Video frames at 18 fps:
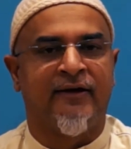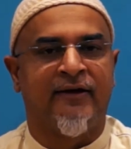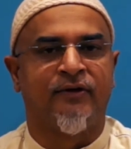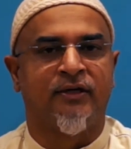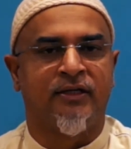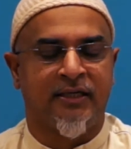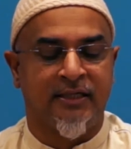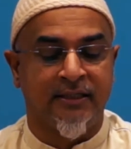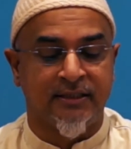
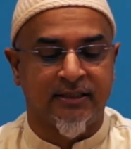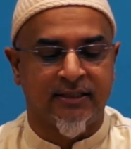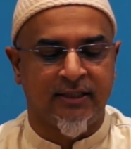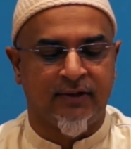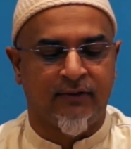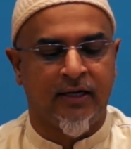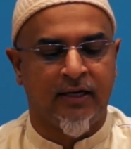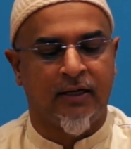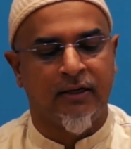in
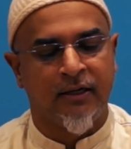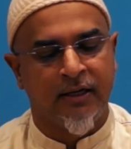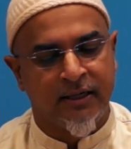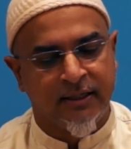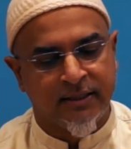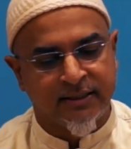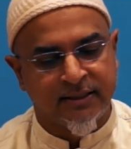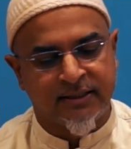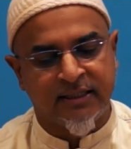Syria.
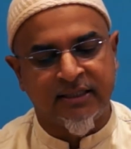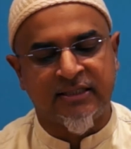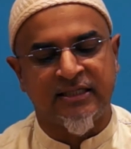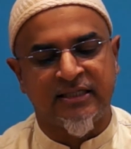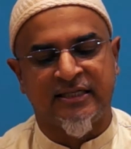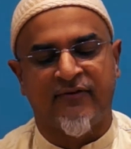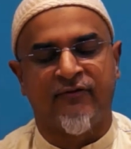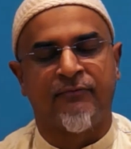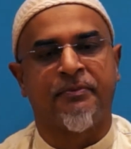
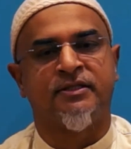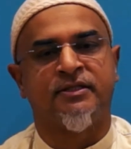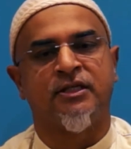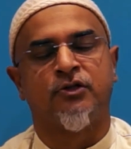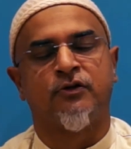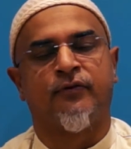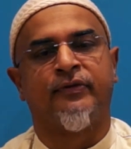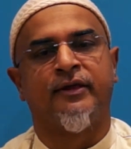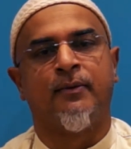67%
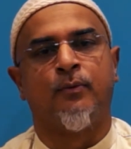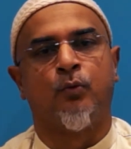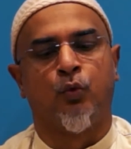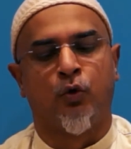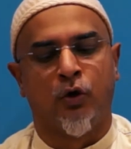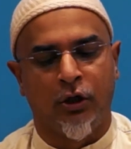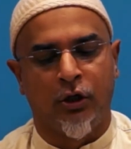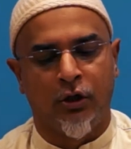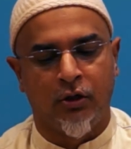of them
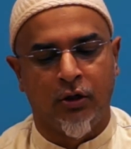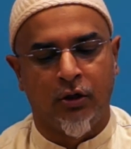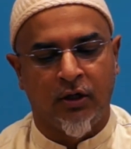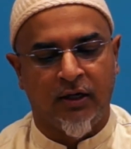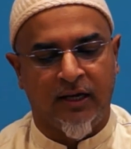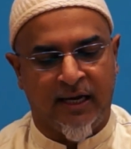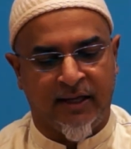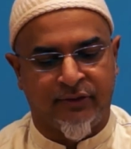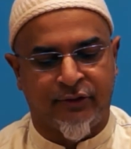were,
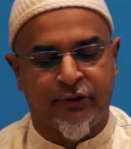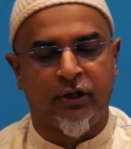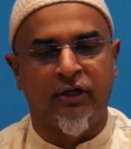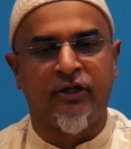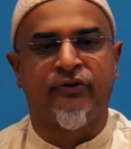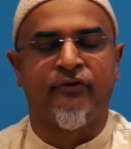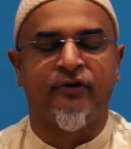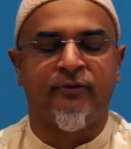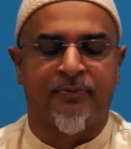and
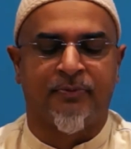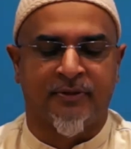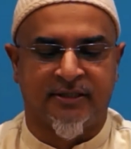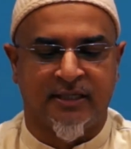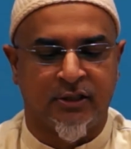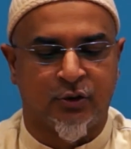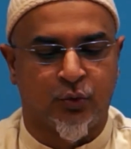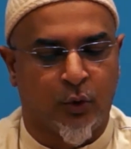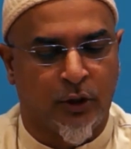33%
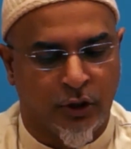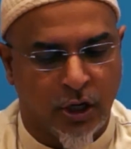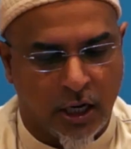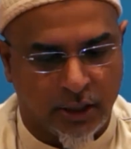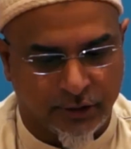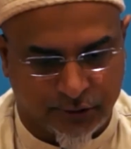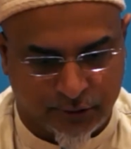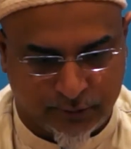were not.